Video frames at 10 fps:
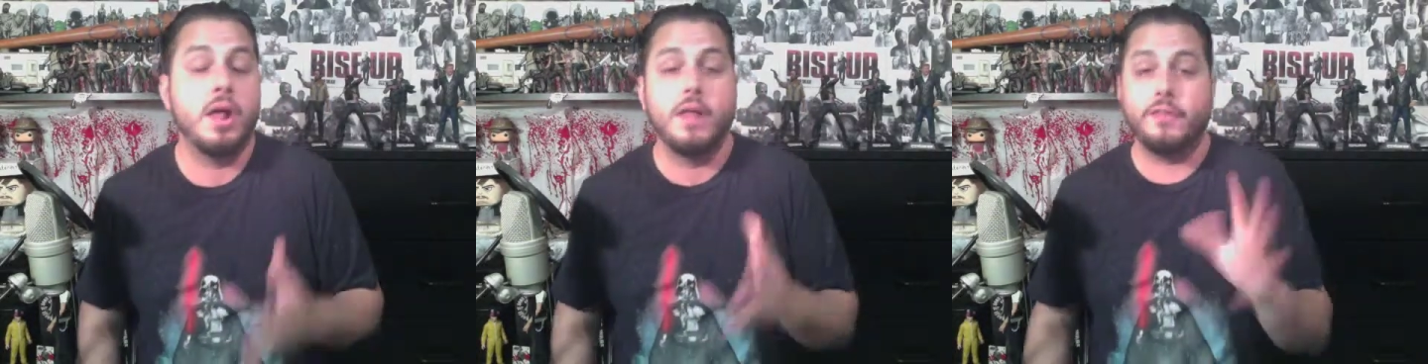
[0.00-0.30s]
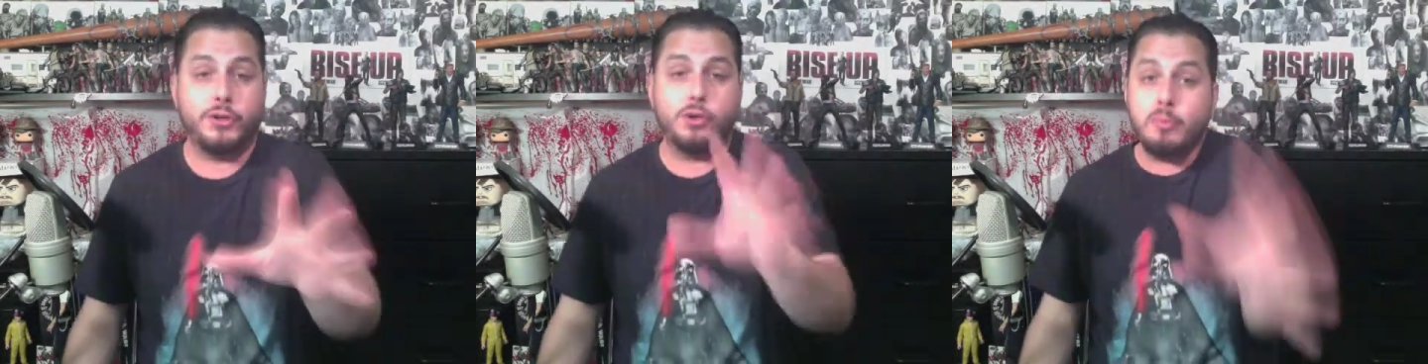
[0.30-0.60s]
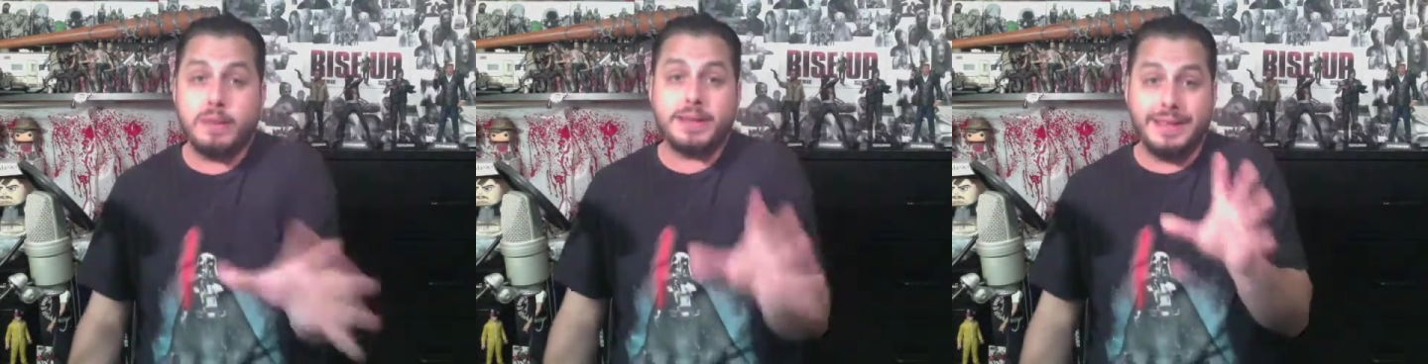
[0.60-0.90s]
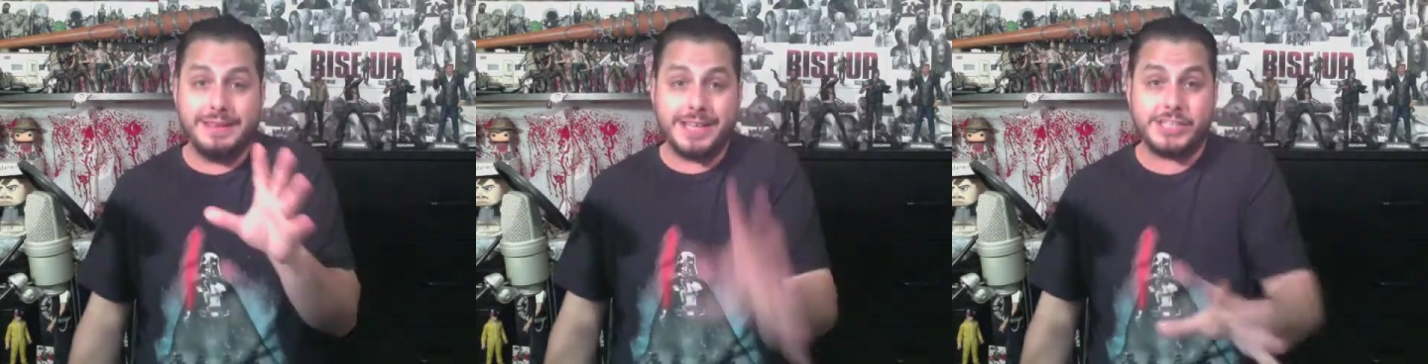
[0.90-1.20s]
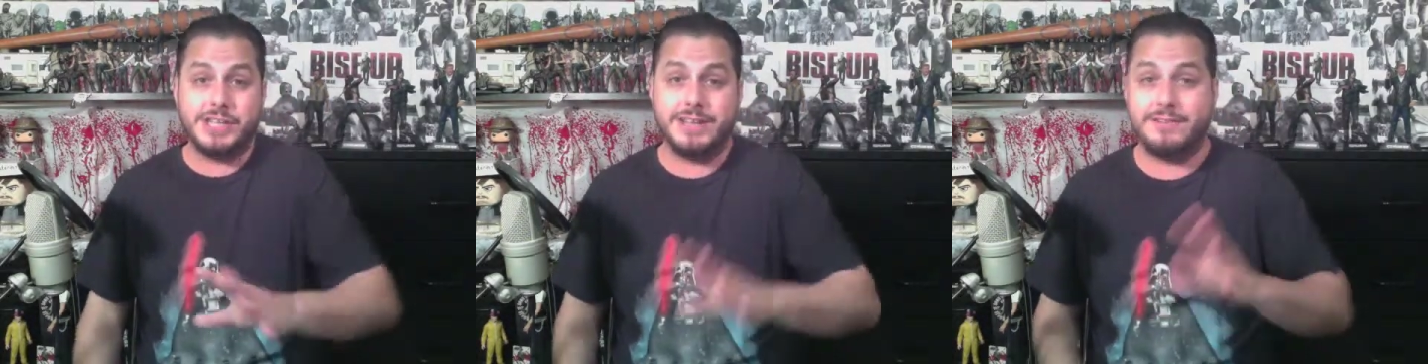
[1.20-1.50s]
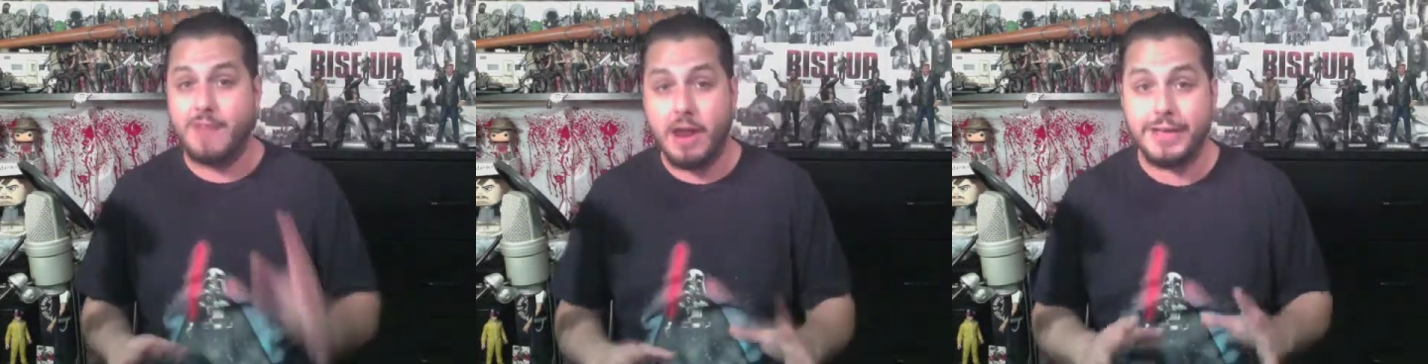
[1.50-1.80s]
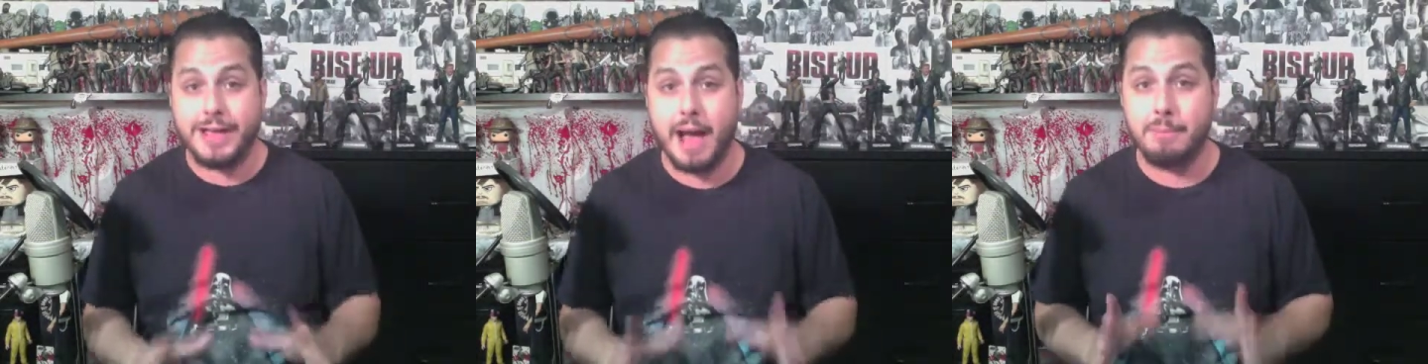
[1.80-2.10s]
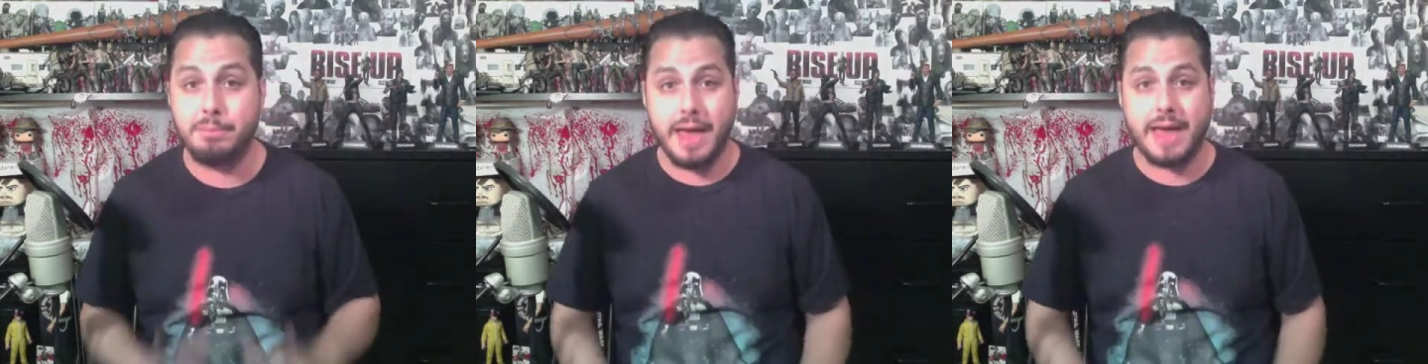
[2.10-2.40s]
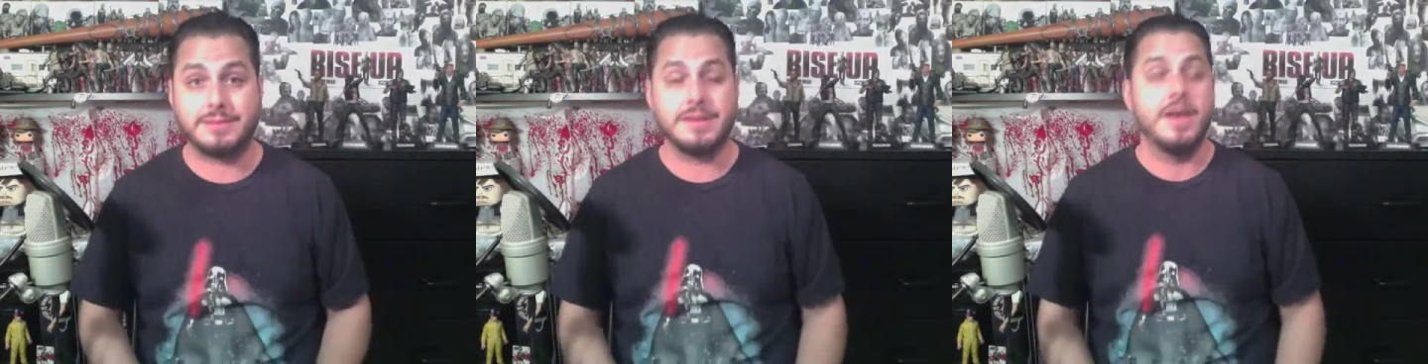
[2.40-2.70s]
The human condition is very complex.